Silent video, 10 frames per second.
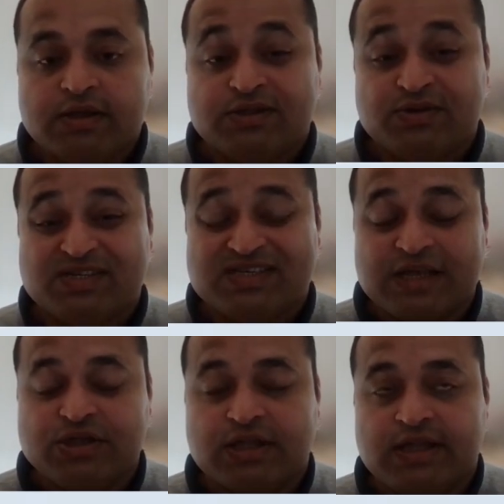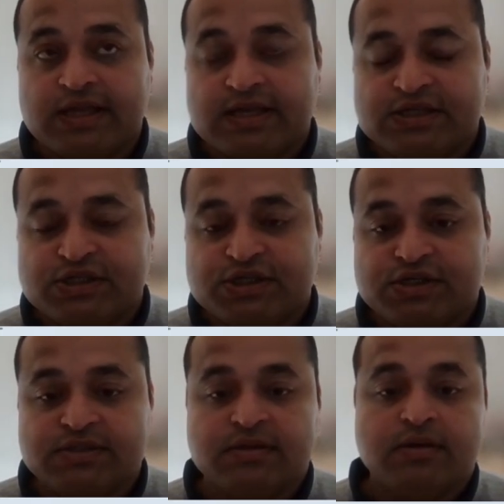So essentially it's
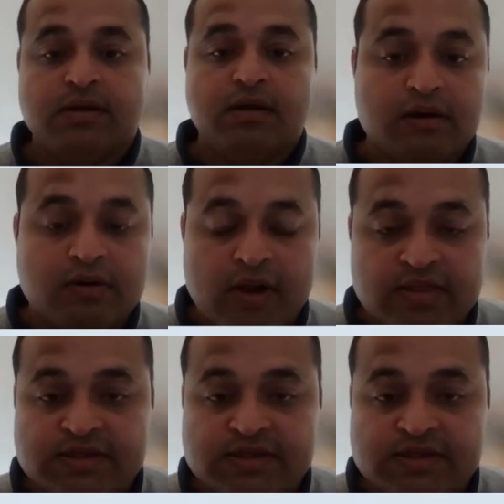just run